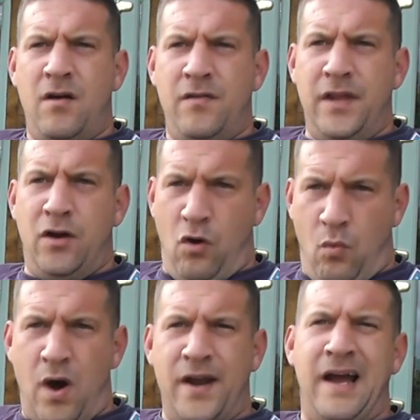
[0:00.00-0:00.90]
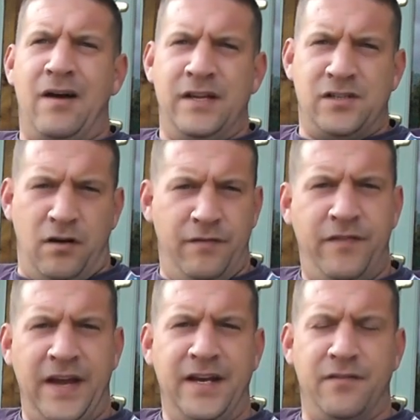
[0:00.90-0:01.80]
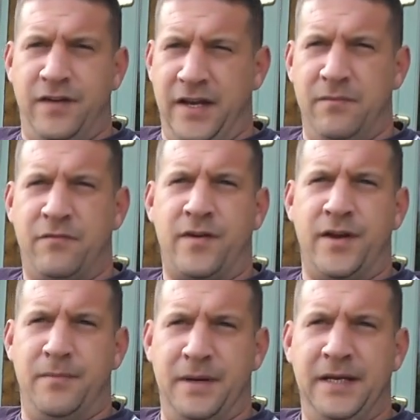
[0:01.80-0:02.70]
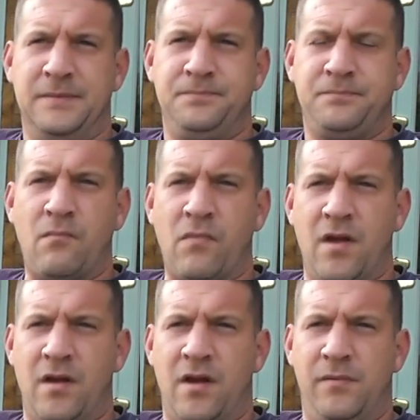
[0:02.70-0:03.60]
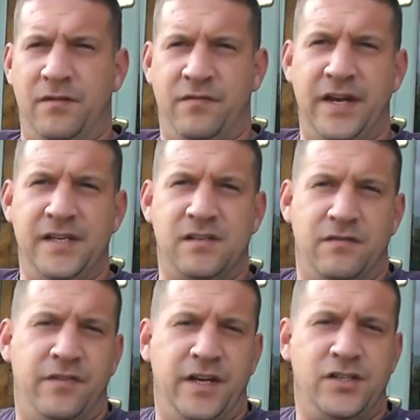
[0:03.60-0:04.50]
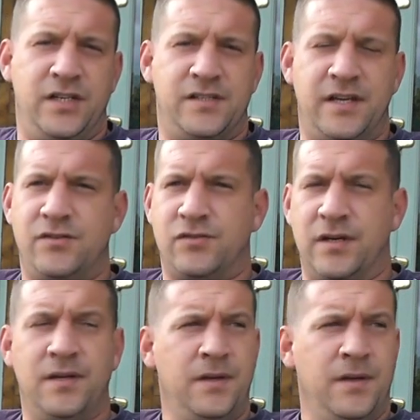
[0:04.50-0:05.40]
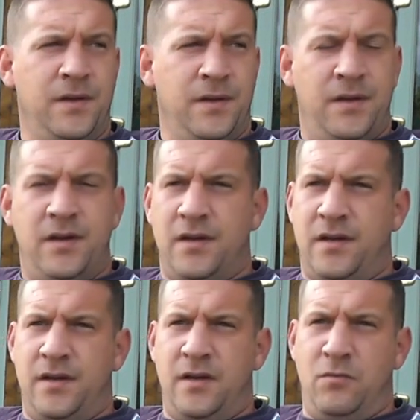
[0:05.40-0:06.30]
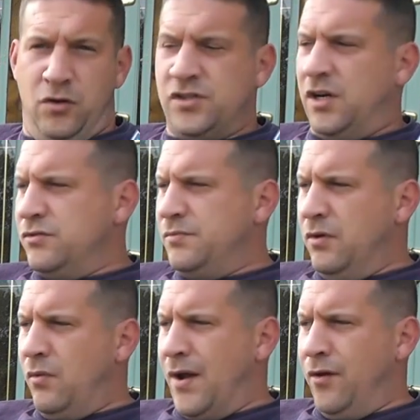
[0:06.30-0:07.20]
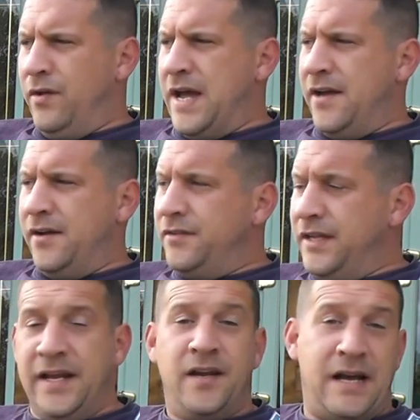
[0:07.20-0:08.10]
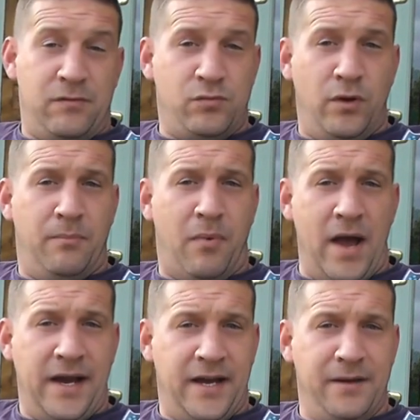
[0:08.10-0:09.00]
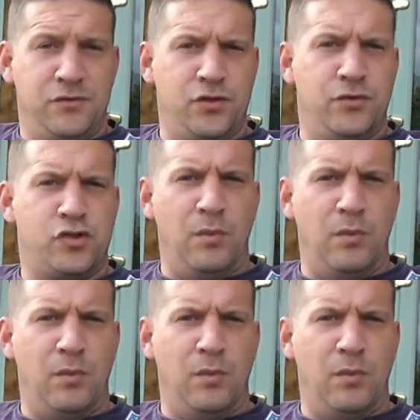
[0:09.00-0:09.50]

Then I've got one out. There's like a feeder thing in front of me that feeds the fish, etc. Got told to put one on that, and I did, and that was what the bite came to this